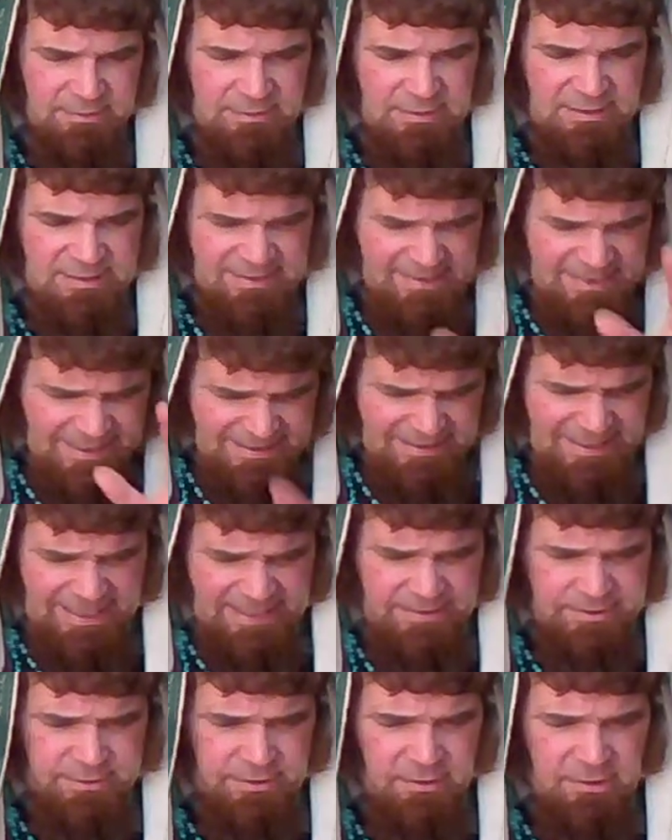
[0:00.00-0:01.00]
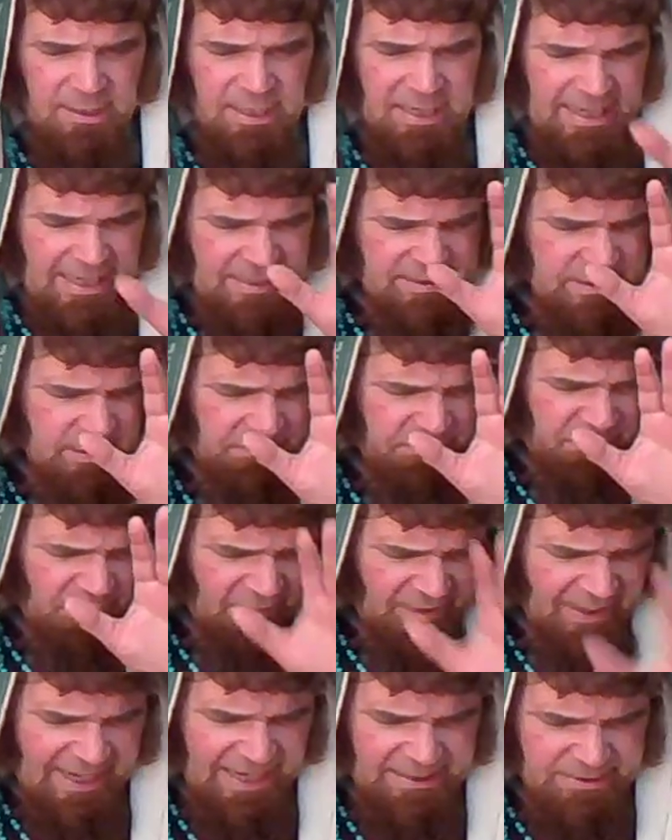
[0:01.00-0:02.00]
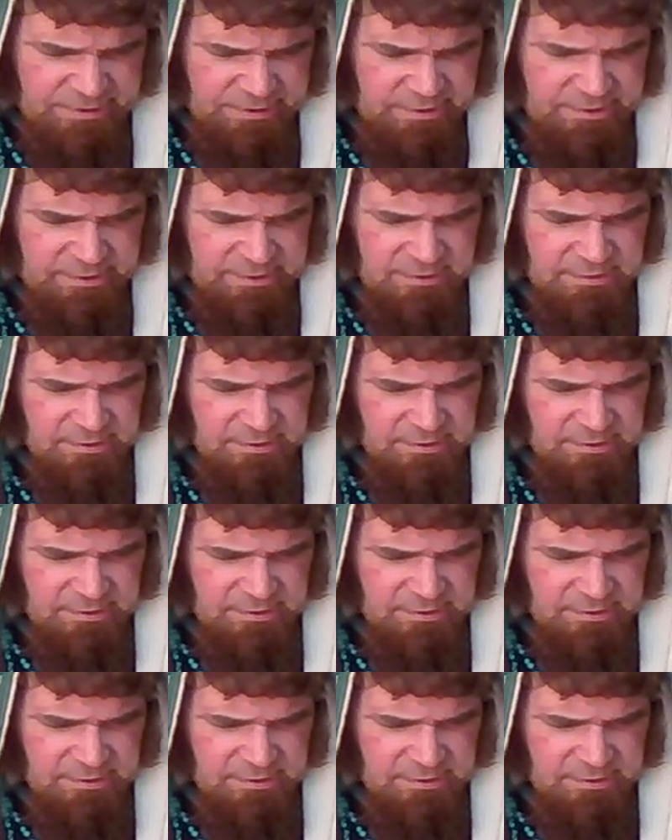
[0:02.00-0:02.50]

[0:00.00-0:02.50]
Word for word: The sin nature is your flesh.